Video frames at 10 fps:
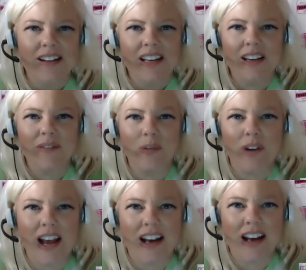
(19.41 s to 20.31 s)
If you want
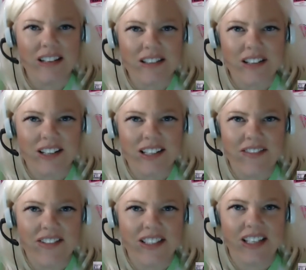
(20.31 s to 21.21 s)
to ask Sarah
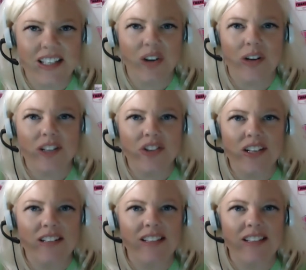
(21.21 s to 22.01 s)
Davidson questions,